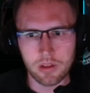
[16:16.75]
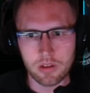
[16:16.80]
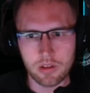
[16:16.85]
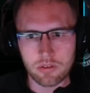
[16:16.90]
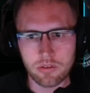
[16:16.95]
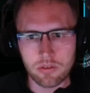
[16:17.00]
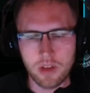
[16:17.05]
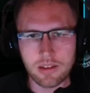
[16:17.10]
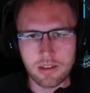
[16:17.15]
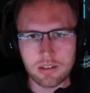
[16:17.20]
Now
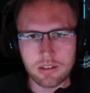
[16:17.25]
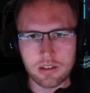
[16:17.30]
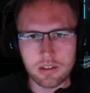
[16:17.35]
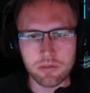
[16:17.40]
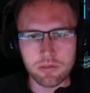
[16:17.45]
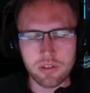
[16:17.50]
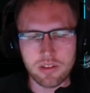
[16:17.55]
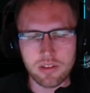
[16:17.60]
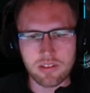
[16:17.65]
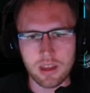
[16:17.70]
the idea of
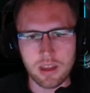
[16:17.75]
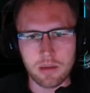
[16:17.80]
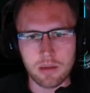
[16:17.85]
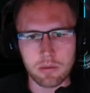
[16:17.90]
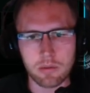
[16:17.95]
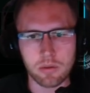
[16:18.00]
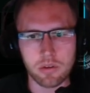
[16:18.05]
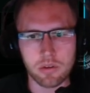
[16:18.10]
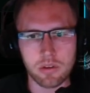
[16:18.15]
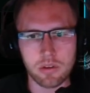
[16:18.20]
this
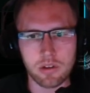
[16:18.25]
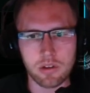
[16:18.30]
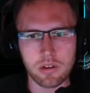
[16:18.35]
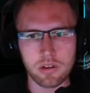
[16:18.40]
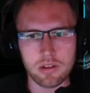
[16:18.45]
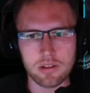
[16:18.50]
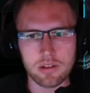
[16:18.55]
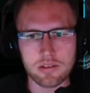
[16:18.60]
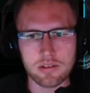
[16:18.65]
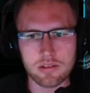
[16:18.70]
table
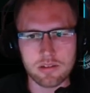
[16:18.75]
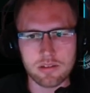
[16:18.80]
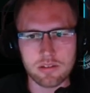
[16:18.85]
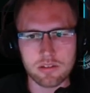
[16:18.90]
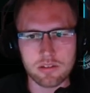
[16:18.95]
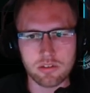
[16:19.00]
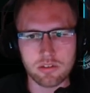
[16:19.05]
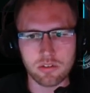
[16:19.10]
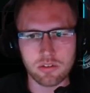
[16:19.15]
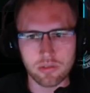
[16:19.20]
is
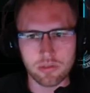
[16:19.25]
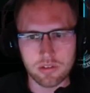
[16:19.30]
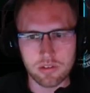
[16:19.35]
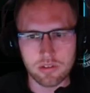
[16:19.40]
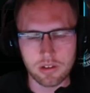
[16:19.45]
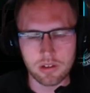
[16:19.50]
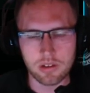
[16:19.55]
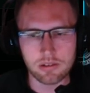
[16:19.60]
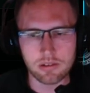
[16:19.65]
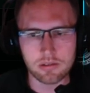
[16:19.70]
to
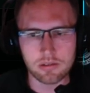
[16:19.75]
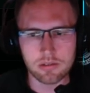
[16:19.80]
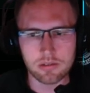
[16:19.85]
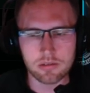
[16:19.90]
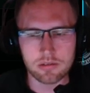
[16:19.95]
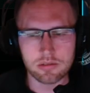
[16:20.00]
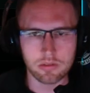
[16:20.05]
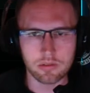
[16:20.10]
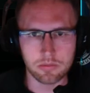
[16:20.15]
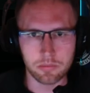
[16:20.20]
assign
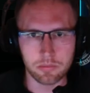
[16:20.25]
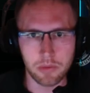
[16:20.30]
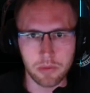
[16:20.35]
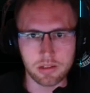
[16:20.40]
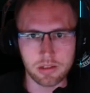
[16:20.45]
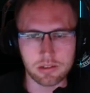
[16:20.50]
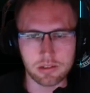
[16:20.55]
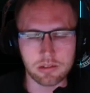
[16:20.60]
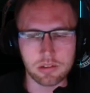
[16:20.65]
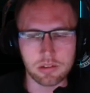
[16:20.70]
and
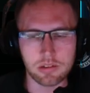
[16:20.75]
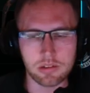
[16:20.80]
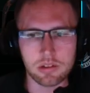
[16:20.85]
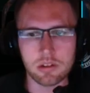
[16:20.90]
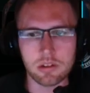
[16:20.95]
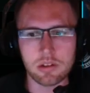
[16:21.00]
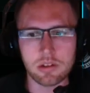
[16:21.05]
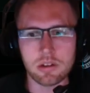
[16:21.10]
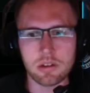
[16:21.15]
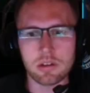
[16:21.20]
bind
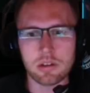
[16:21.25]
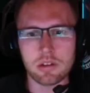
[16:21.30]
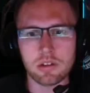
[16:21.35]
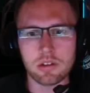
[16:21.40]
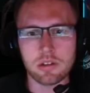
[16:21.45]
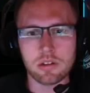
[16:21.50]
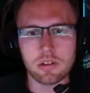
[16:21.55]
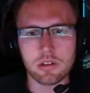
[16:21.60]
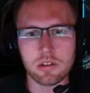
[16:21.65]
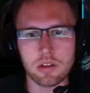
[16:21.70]

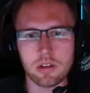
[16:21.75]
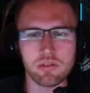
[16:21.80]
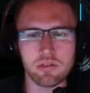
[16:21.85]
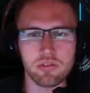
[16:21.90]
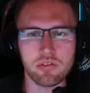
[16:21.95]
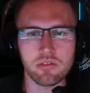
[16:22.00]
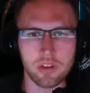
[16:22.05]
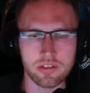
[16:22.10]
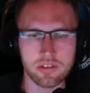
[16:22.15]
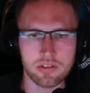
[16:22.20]
in
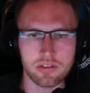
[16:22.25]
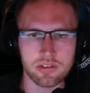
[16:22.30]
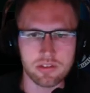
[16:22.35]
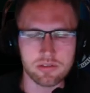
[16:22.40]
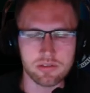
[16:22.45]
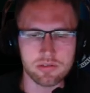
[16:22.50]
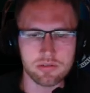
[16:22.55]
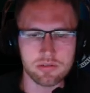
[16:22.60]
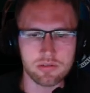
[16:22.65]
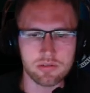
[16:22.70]
reverse.
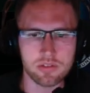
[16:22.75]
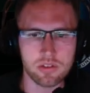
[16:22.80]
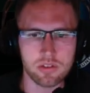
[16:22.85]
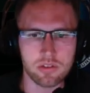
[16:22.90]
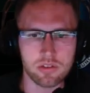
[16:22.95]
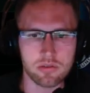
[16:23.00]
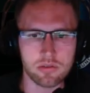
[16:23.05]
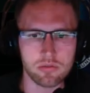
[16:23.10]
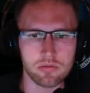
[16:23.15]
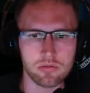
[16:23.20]

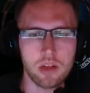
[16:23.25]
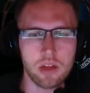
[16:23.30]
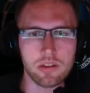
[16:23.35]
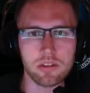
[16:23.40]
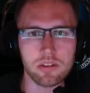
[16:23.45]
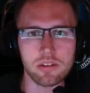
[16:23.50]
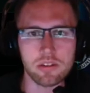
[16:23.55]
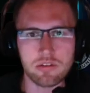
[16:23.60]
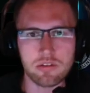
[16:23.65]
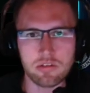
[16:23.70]
So rather
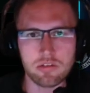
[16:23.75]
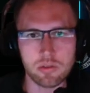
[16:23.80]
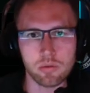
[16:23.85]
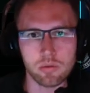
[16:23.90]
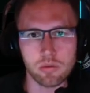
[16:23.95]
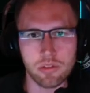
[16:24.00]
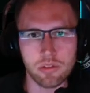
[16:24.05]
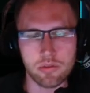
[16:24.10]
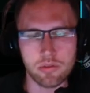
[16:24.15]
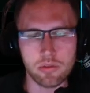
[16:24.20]
than
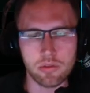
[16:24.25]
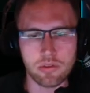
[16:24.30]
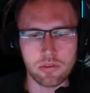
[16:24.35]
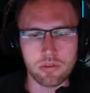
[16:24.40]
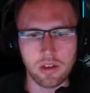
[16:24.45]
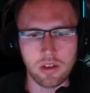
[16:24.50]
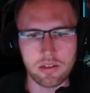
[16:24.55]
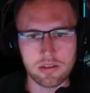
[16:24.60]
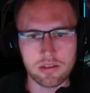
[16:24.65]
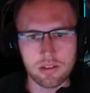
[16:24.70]
scrolling through
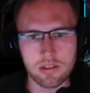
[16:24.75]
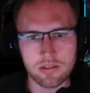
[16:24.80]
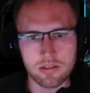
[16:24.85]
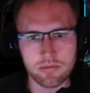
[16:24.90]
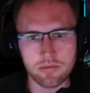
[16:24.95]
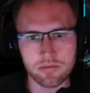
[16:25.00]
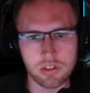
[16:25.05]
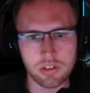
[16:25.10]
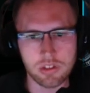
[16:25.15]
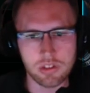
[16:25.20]
Star Citizen
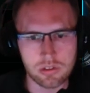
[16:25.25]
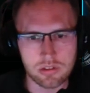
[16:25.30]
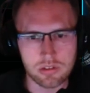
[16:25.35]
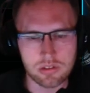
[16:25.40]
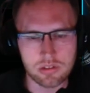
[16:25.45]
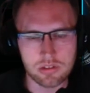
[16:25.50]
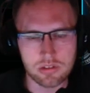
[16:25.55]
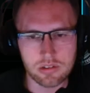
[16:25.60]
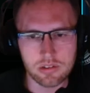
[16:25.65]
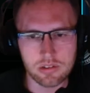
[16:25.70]

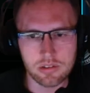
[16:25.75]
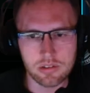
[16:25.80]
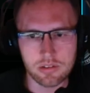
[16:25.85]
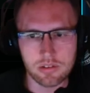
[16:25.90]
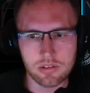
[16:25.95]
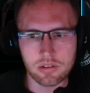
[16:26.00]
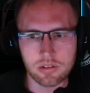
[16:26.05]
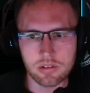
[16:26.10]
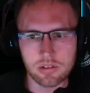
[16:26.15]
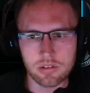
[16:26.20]
features,
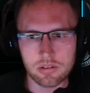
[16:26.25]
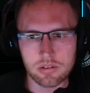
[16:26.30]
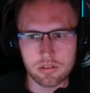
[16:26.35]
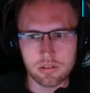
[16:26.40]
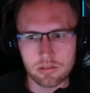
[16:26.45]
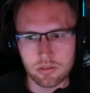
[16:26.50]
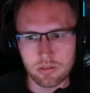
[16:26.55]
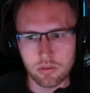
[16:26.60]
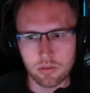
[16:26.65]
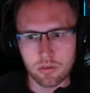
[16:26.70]

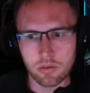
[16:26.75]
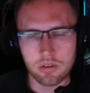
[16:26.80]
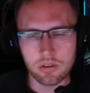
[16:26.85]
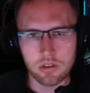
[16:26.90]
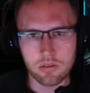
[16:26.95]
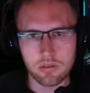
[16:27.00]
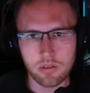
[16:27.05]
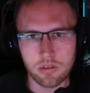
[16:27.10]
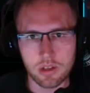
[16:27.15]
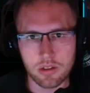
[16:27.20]
doing
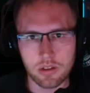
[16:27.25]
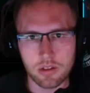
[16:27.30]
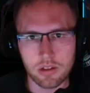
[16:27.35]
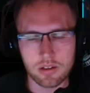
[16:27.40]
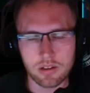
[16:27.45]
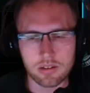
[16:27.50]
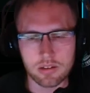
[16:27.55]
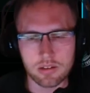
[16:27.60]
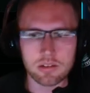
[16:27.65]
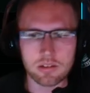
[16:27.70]
the right click
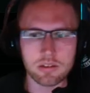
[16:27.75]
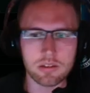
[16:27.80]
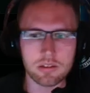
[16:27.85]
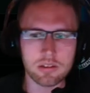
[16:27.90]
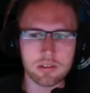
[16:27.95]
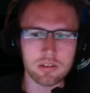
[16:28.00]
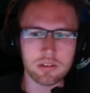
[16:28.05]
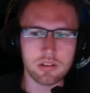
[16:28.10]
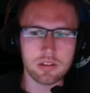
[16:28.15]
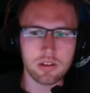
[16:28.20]

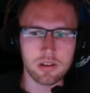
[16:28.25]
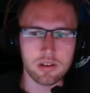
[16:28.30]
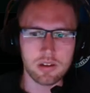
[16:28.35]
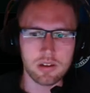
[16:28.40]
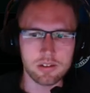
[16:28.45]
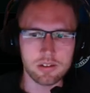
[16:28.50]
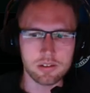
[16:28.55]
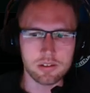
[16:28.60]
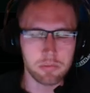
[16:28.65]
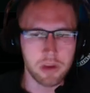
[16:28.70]

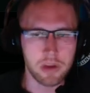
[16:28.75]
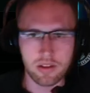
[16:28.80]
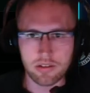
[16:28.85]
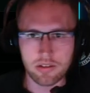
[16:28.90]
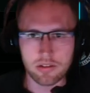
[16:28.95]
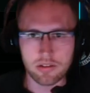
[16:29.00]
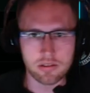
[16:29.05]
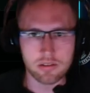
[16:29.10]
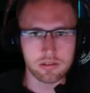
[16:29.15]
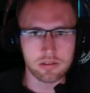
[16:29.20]
and
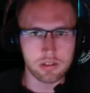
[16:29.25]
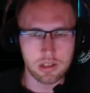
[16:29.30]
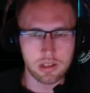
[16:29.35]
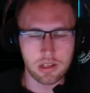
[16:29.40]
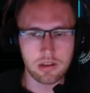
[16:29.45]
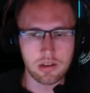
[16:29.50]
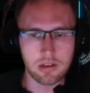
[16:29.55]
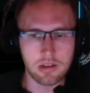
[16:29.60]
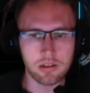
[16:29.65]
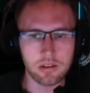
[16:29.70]
pressing the
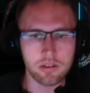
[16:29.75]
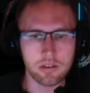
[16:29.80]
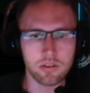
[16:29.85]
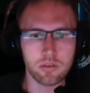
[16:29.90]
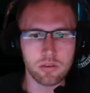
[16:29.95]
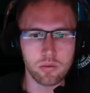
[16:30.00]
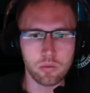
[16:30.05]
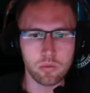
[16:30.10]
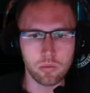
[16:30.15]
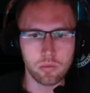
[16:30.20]
key,
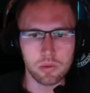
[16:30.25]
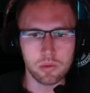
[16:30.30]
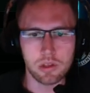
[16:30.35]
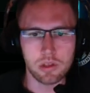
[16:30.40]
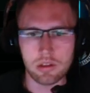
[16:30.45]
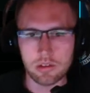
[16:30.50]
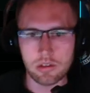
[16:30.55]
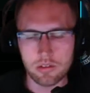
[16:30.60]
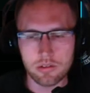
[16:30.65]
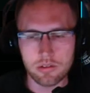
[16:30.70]

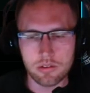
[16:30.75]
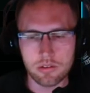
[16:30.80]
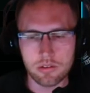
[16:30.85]
we